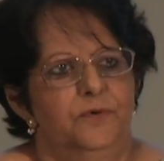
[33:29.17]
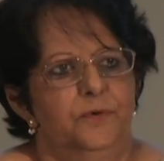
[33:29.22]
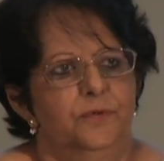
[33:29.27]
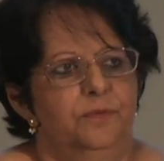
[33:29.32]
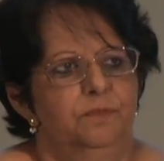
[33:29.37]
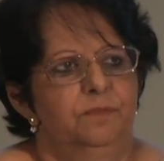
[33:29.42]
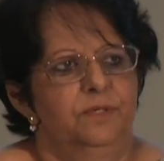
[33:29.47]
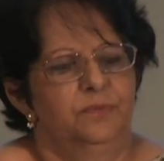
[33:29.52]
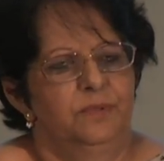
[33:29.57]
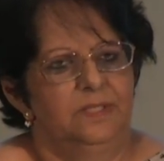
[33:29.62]

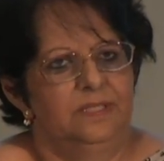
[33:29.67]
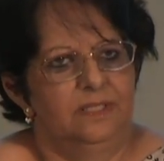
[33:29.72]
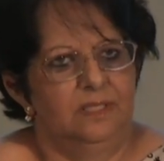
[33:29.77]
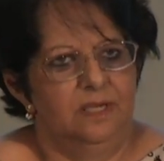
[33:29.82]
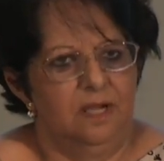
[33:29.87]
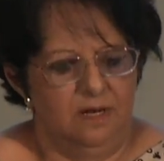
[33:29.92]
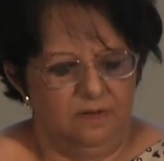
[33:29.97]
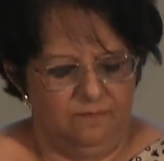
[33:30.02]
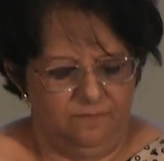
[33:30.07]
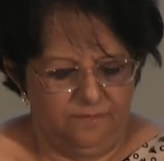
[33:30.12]
forth between the
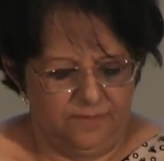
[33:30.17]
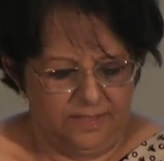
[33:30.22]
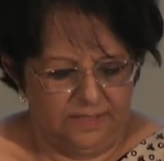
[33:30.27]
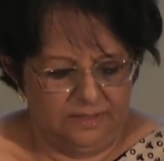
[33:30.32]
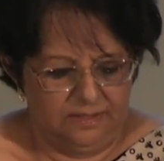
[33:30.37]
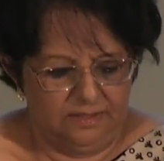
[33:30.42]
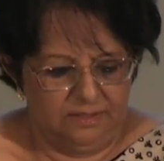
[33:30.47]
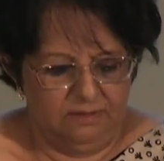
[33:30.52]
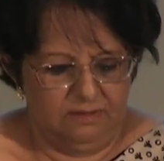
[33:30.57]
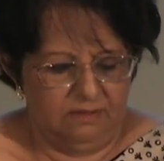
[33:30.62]
Gulf
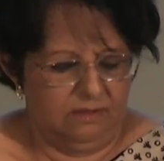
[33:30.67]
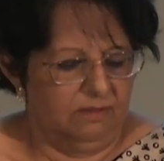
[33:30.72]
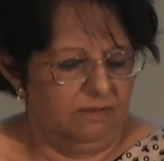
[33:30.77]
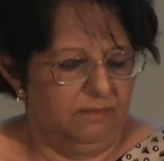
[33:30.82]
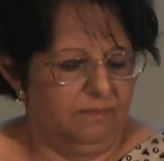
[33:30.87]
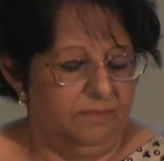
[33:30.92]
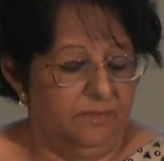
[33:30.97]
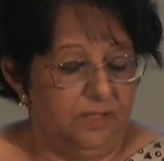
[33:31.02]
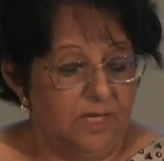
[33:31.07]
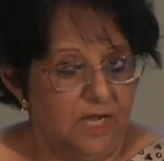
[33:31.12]
and
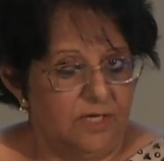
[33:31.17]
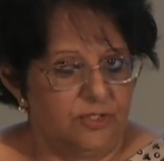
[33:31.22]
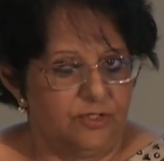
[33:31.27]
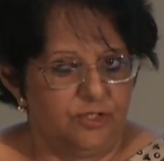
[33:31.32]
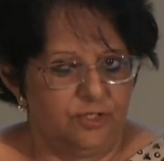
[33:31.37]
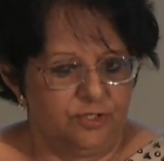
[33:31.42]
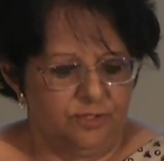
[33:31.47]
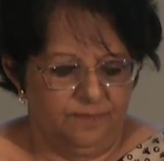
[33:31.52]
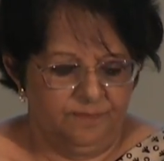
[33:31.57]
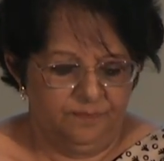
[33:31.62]
um,
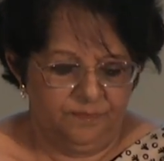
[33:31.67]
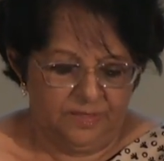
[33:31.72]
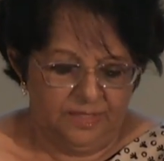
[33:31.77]
Kutch.